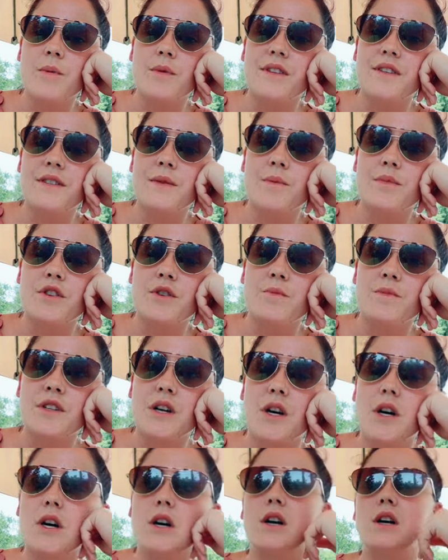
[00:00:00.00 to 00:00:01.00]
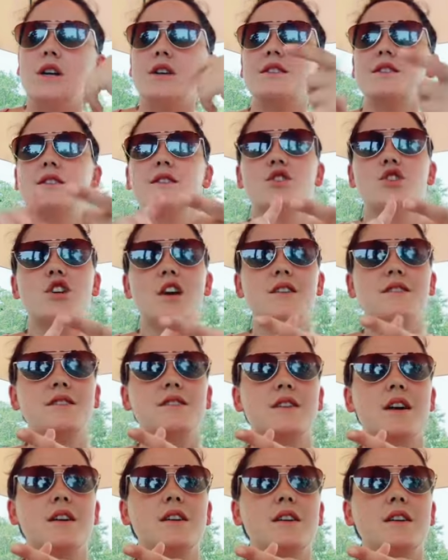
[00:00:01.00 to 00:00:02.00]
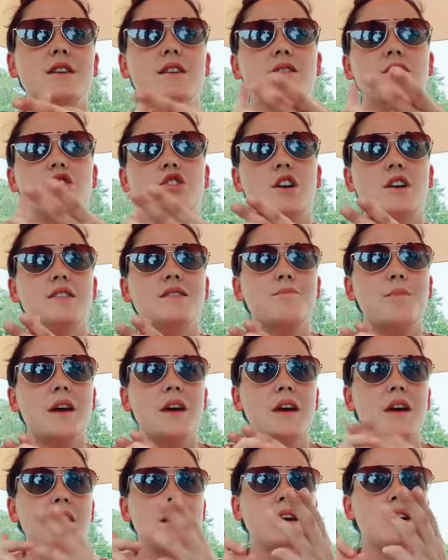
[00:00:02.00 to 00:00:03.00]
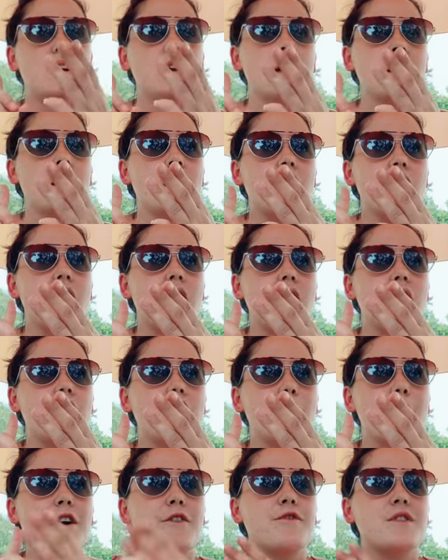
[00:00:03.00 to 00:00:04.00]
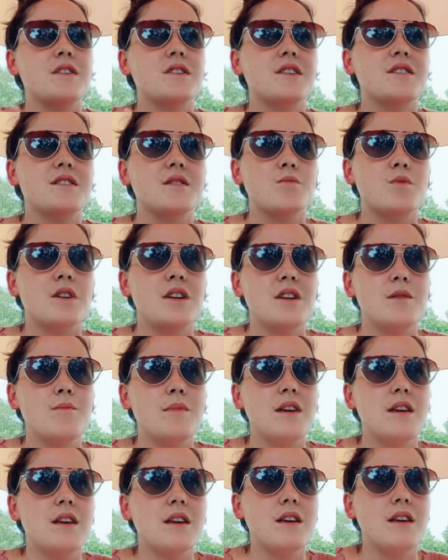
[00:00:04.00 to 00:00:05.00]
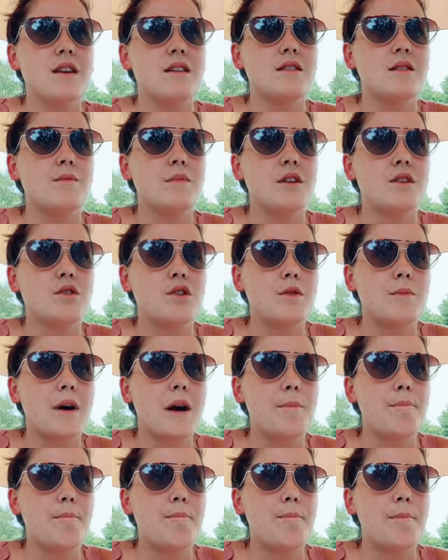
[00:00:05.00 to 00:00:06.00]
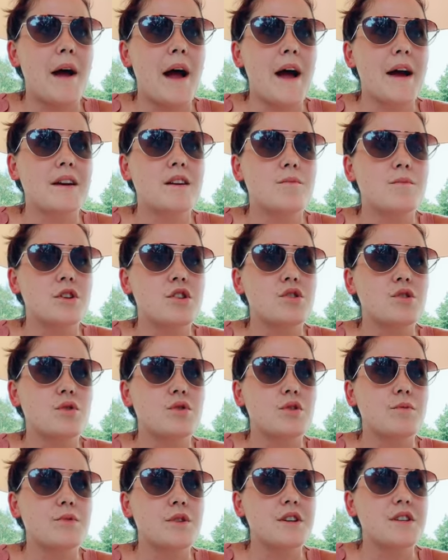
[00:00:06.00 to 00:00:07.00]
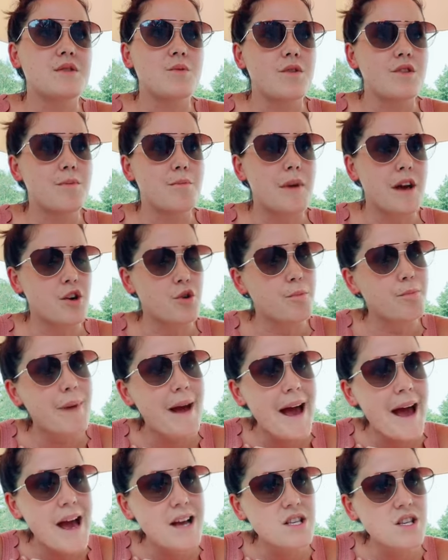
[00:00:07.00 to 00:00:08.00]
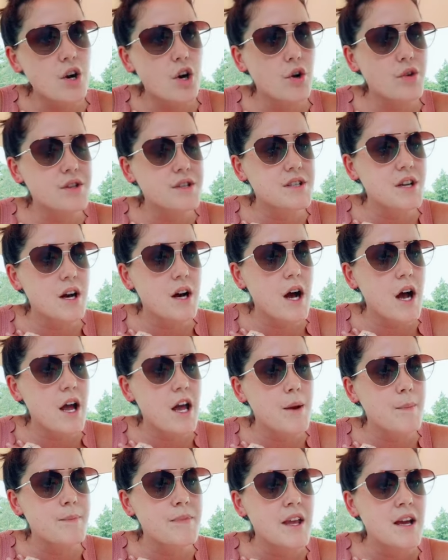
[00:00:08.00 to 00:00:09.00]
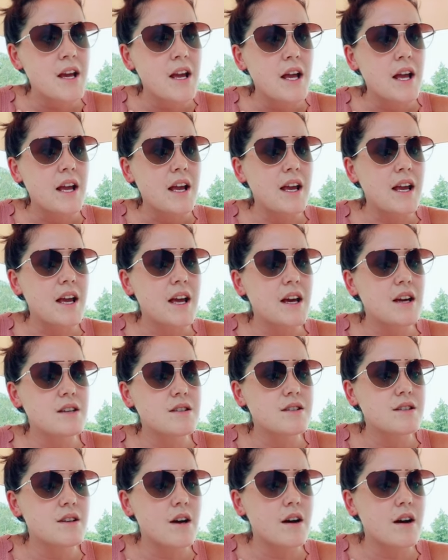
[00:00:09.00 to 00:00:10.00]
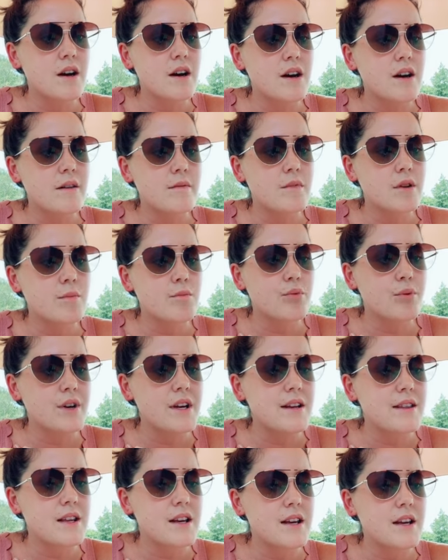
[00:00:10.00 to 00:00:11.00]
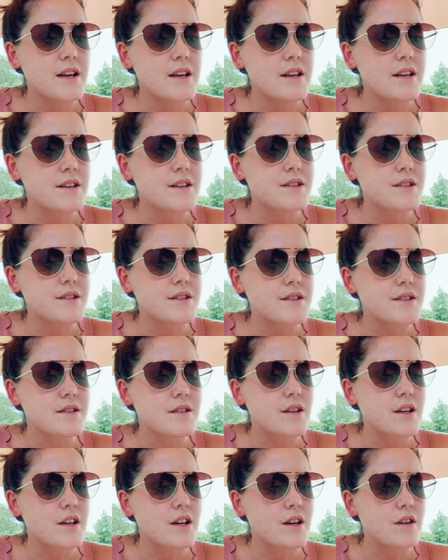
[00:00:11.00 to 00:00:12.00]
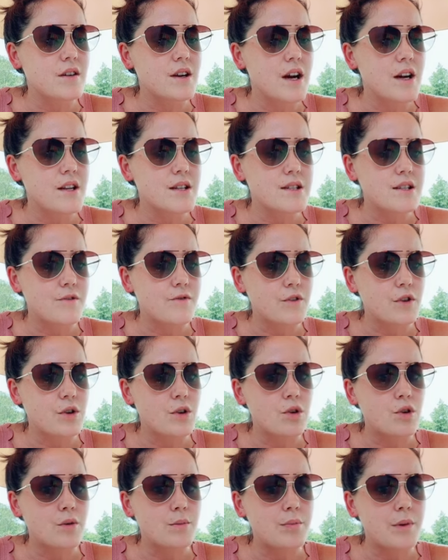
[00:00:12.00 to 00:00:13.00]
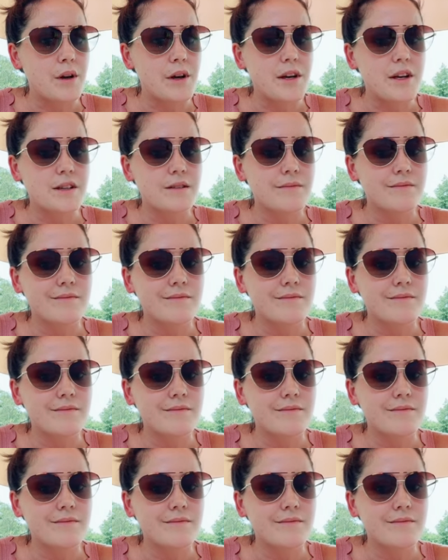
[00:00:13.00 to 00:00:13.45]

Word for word: my symptoms are chest tightness, chest pain. Um, I feel like someone hit me in the middle of my back and my shoulder blades with a metal bat all the time. And um, breathing is, you know, kind of difficult, but